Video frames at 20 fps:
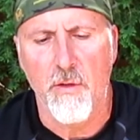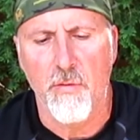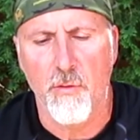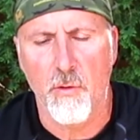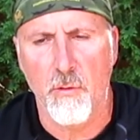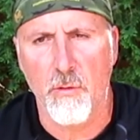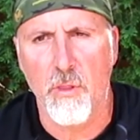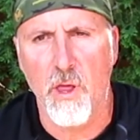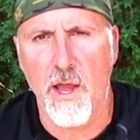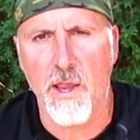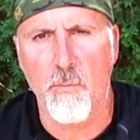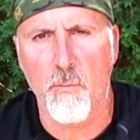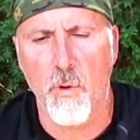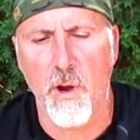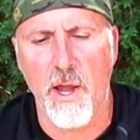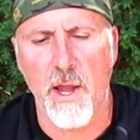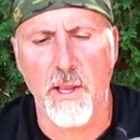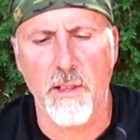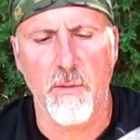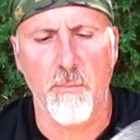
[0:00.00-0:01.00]
They're
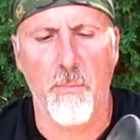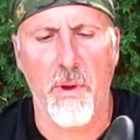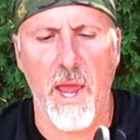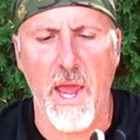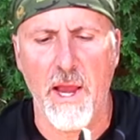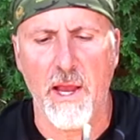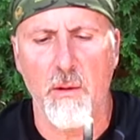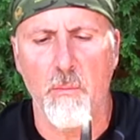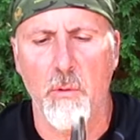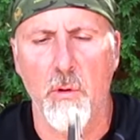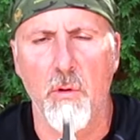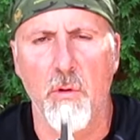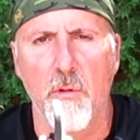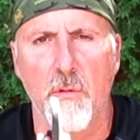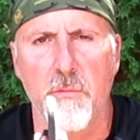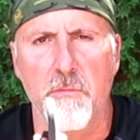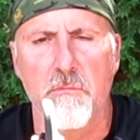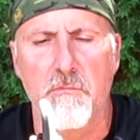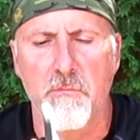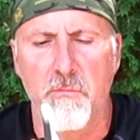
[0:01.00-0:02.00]
lightweight, packable.